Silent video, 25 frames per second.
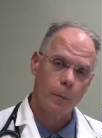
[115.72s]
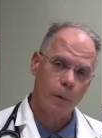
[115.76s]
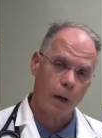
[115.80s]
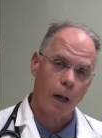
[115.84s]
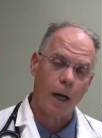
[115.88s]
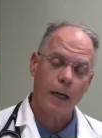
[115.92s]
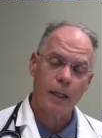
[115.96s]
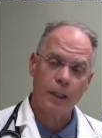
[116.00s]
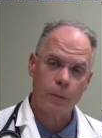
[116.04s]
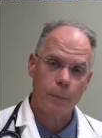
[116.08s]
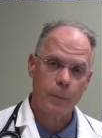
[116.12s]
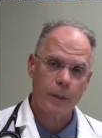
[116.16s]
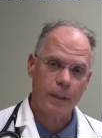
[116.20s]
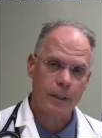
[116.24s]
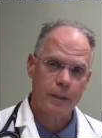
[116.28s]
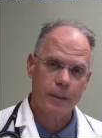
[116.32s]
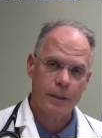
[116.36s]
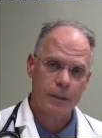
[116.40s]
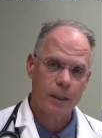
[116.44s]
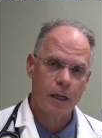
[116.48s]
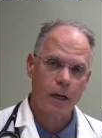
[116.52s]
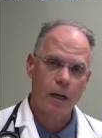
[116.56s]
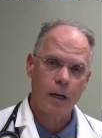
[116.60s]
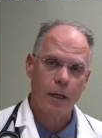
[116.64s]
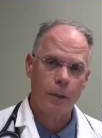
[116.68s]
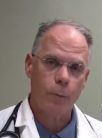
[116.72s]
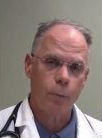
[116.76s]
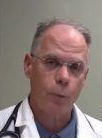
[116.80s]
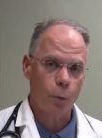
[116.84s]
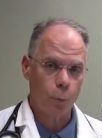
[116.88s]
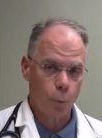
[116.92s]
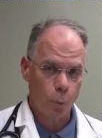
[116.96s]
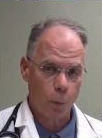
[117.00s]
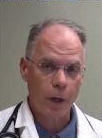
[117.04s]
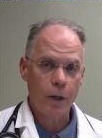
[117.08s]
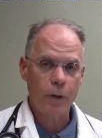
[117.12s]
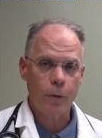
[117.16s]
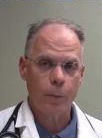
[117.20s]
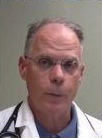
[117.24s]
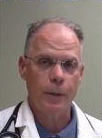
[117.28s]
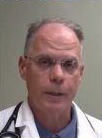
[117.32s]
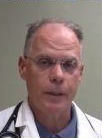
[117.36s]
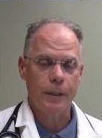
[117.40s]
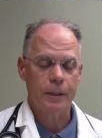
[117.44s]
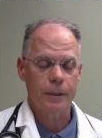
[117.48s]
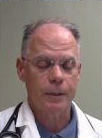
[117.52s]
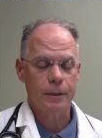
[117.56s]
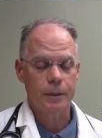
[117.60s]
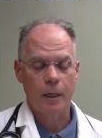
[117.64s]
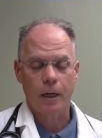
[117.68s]
like to be inside, would rather be
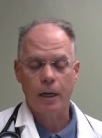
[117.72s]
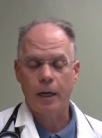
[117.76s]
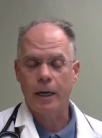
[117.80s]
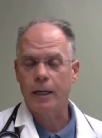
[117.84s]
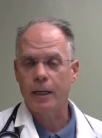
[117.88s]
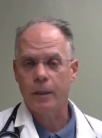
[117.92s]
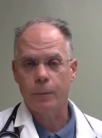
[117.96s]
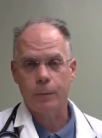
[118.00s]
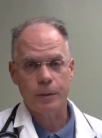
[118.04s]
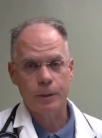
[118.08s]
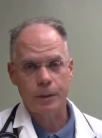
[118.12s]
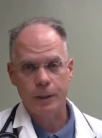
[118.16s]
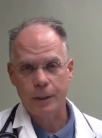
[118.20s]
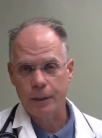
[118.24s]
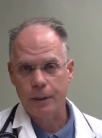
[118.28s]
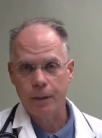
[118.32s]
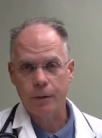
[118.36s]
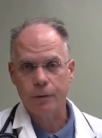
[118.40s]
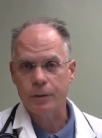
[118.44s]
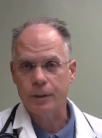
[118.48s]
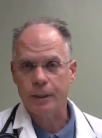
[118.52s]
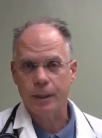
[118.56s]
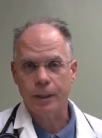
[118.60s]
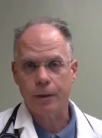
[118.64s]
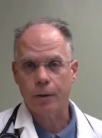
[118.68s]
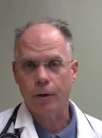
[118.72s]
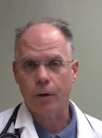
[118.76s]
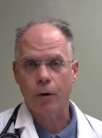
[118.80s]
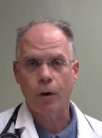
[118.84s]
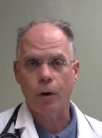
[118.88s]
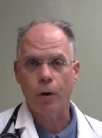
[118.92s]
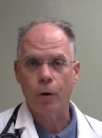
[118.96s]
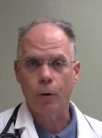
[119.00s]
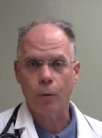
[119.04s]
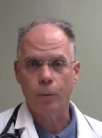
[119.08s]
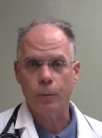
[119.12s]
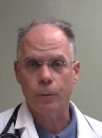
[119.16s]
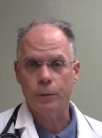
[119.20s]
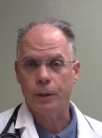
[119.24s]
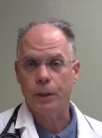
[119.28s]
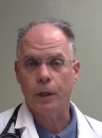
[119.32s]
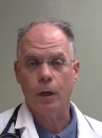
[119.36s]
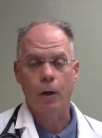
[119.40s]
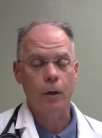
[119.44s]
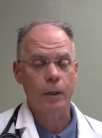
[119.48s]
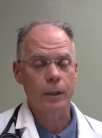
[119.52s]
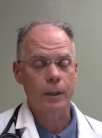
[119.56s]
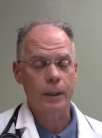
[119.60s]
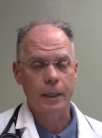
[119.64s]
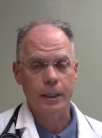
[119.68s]
inside, and mosquitoes get in our homes, and
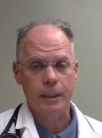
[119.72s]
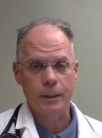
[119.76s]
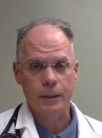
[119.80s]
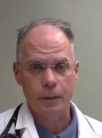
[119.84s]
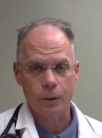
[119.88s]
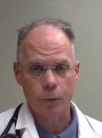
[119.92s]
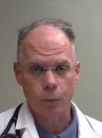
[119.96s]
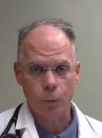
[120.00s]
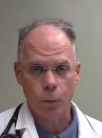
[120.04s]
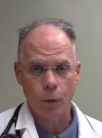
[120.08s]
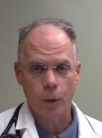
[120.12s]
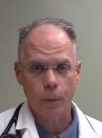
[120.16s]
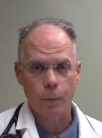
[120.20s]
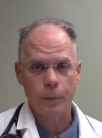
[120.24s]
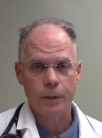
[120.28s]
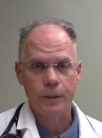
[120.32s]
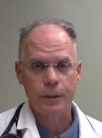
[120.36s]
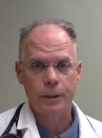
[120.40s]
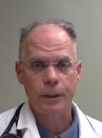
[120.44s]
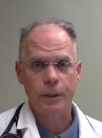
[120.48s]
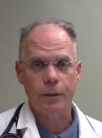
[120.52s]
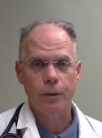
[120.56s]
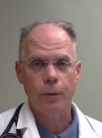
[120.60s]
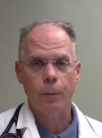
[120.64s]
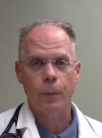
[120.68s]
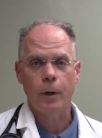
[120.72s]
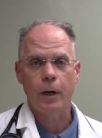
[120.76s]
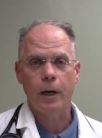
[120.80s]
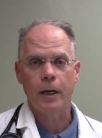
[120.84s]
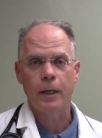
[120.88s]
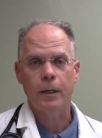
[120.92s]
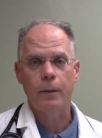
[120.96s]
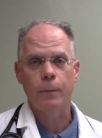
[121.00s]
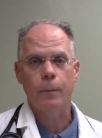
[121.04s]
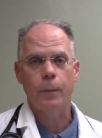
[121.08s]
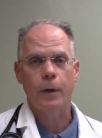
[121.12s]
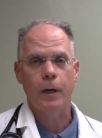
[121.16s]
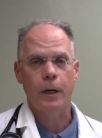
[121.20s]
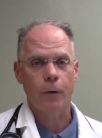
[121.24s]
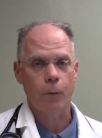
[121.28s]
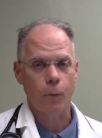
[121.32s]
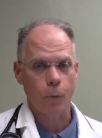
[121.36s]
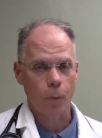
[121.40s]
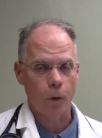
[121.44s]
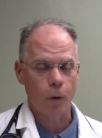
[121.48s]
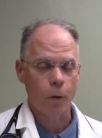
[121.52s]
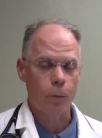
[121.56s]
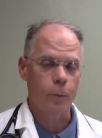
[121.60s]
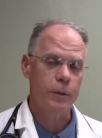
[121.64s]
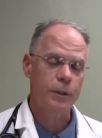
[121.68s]
all it takes is one mosquito bite by the
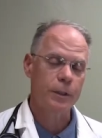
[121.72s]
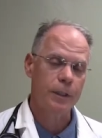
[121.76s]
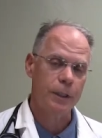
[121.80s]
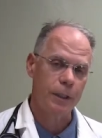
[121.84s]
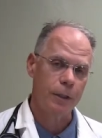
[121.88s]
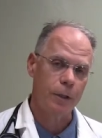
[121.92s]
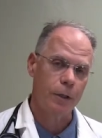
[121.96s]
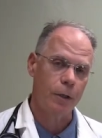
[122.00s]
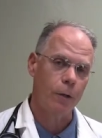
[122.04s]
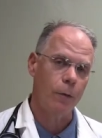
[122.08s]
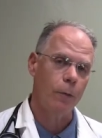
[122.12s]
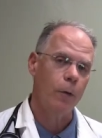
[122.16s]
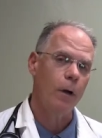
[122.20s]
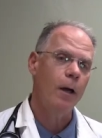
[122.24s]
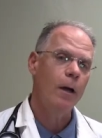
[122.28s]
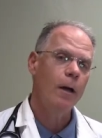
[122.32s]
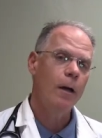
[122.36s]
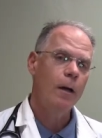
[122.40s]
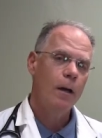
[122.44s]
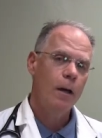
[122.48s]
wrong mosquito